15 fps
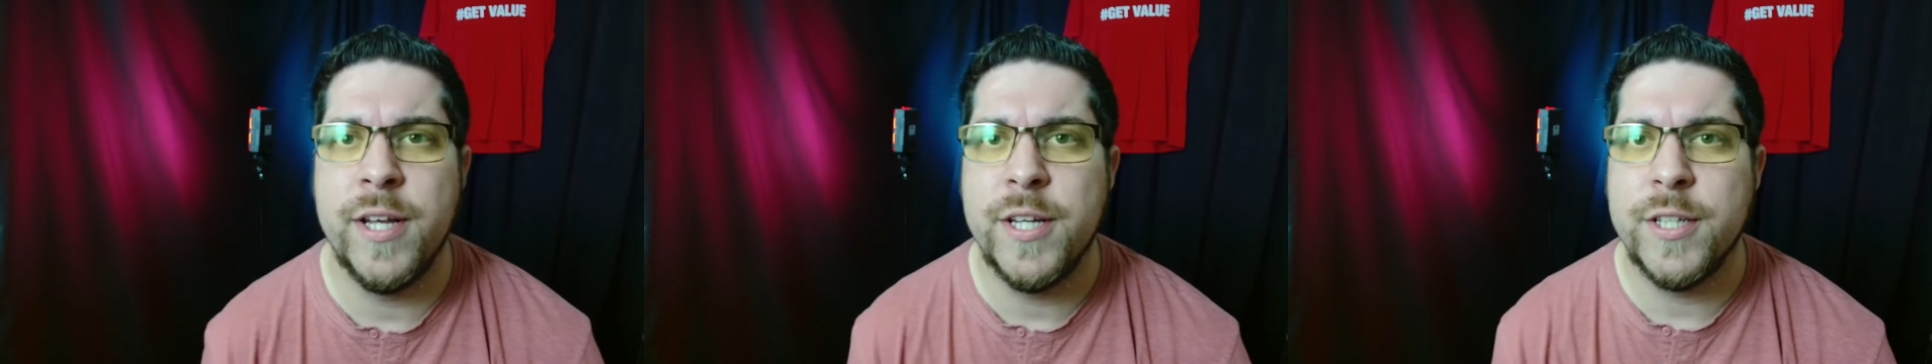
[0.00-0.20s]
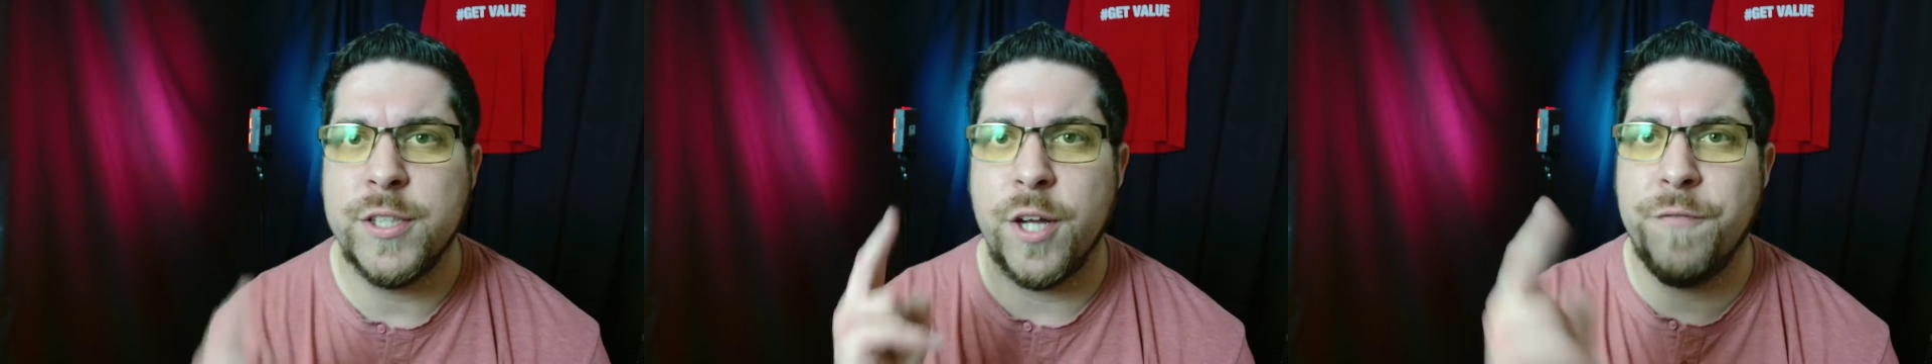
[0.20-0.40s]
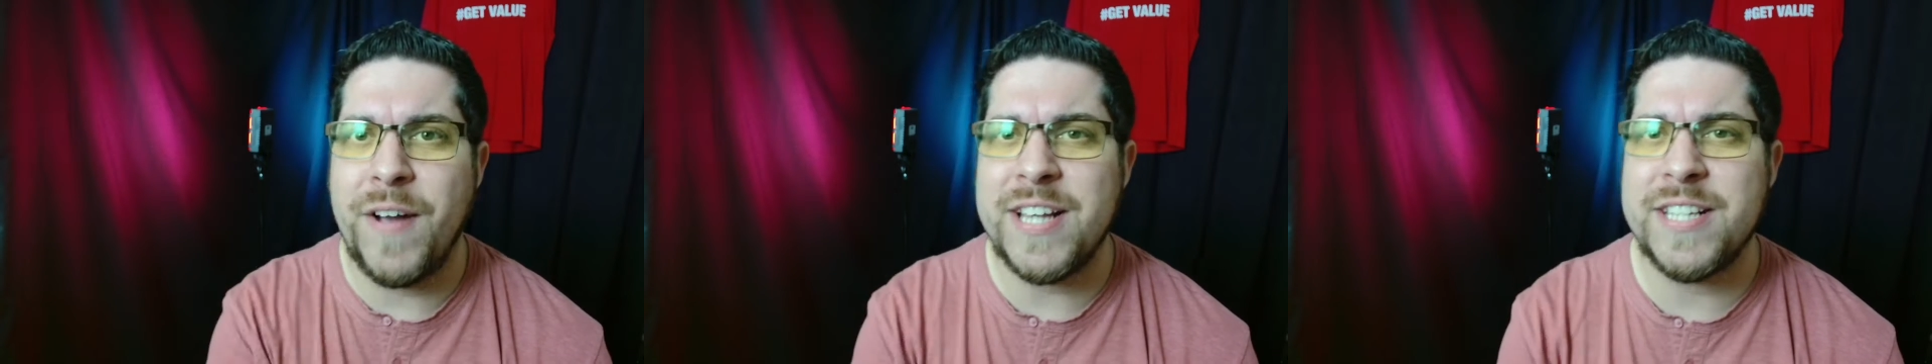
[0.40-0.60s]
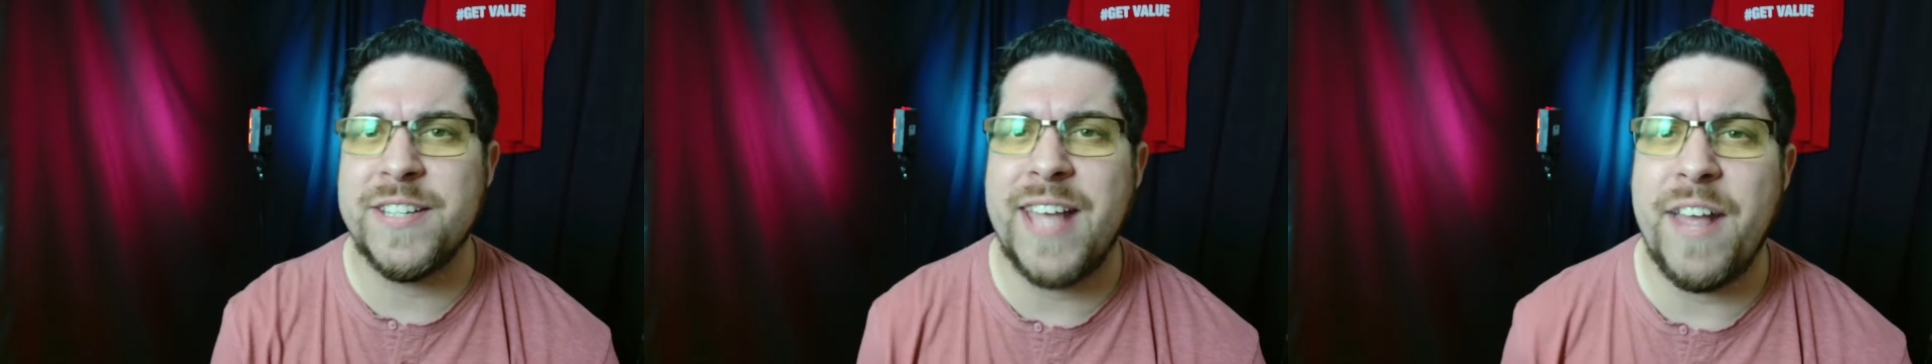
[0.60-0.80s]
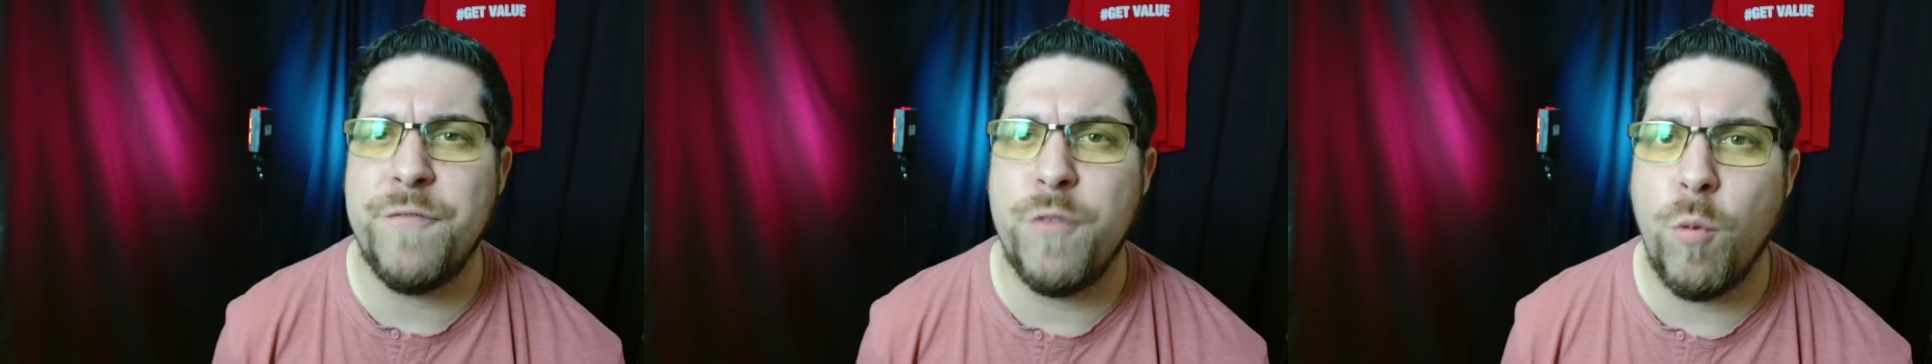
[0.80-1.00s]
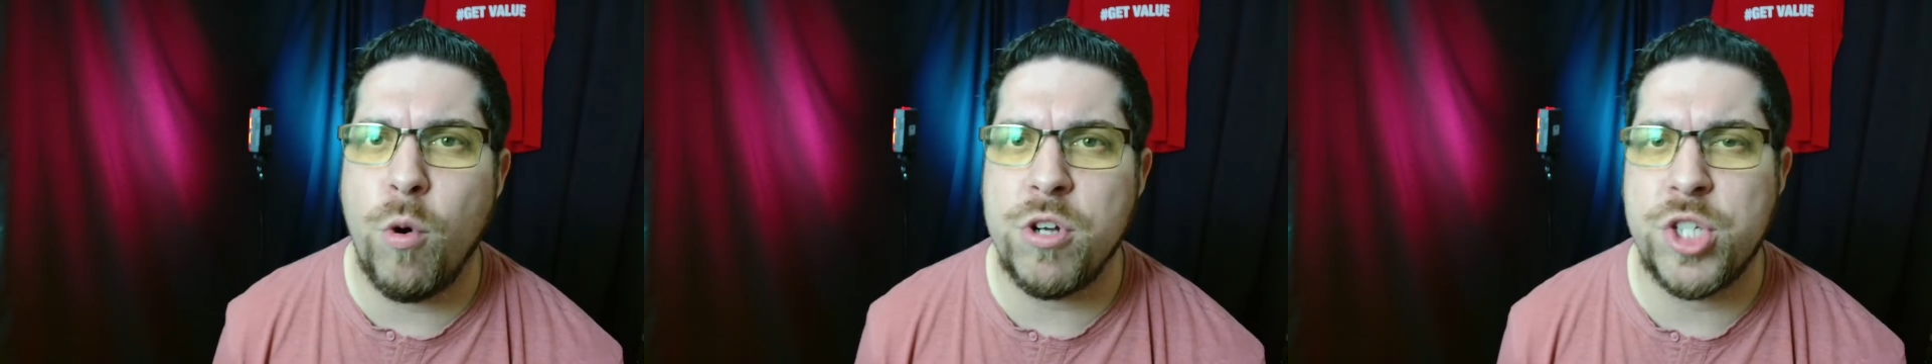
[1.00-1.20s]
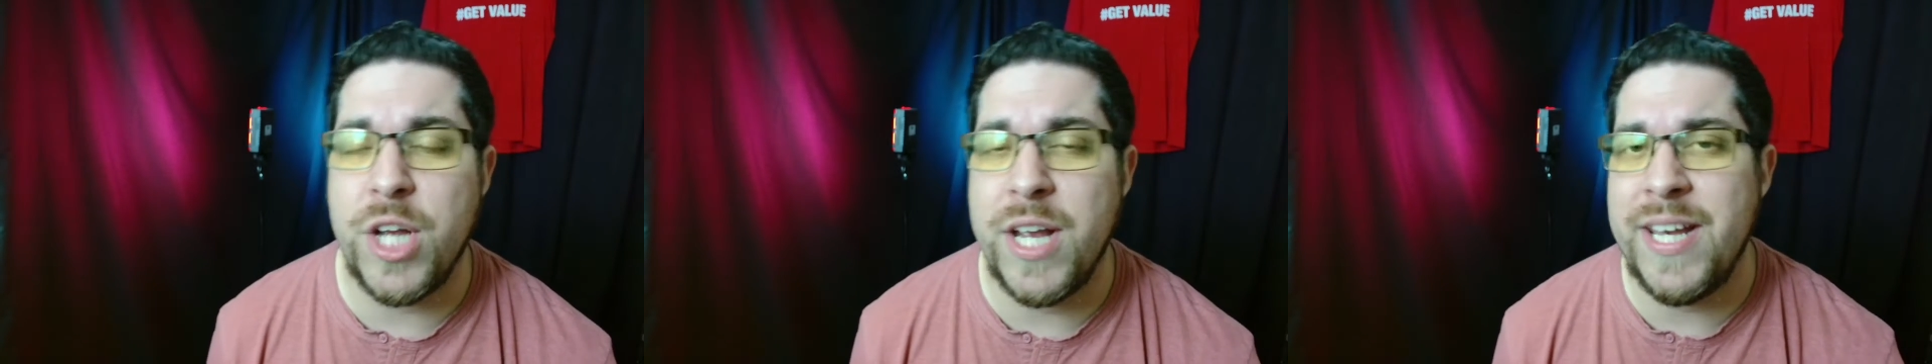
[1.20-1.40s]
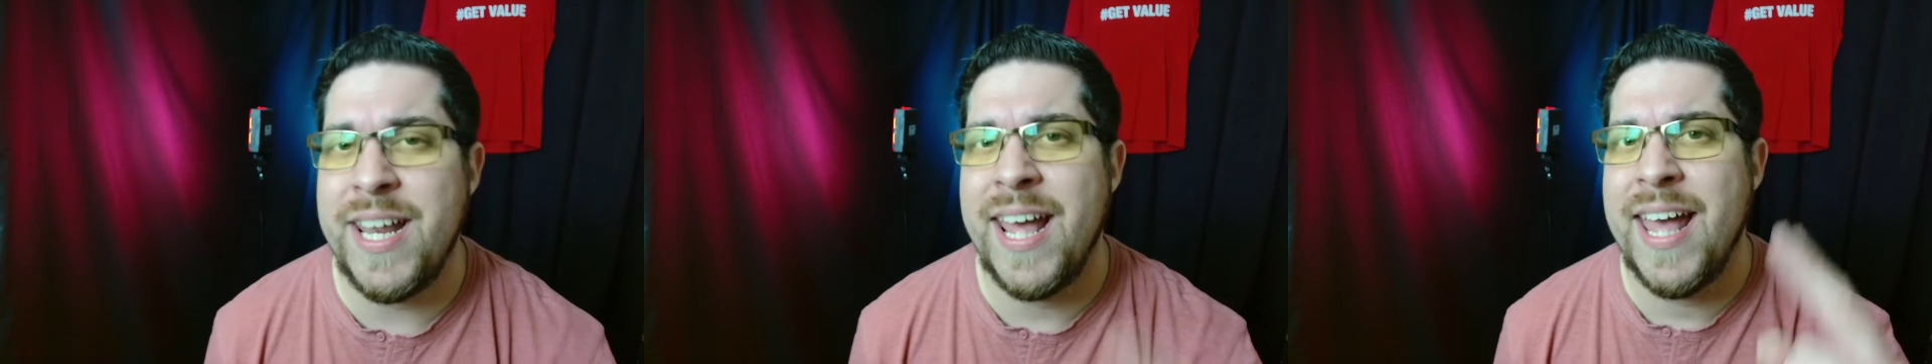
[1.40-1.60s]
So thanks again for
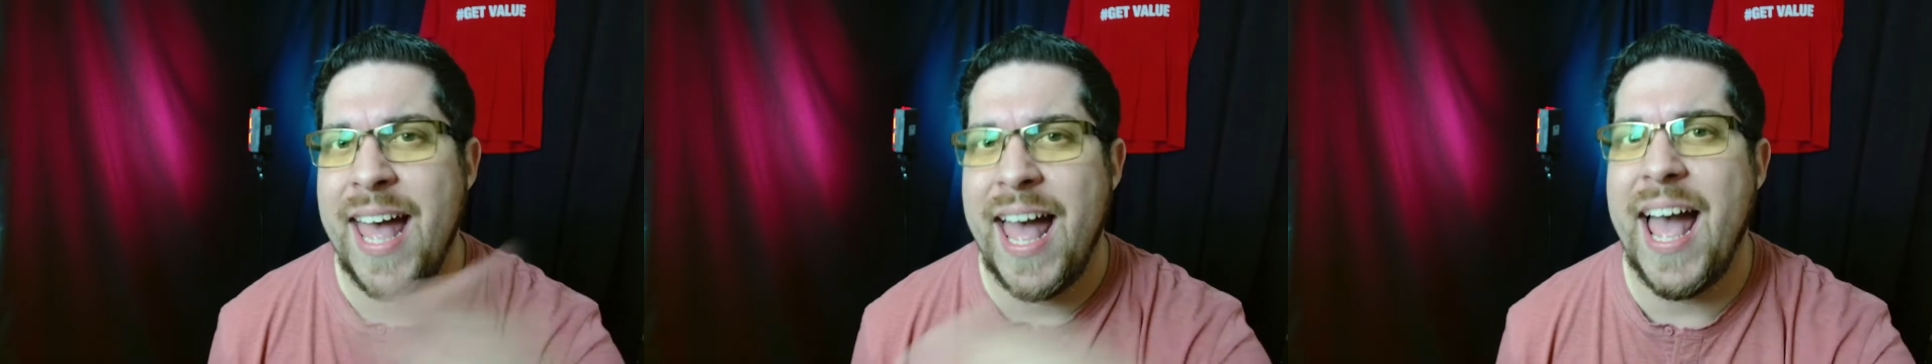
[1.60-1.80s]
watching,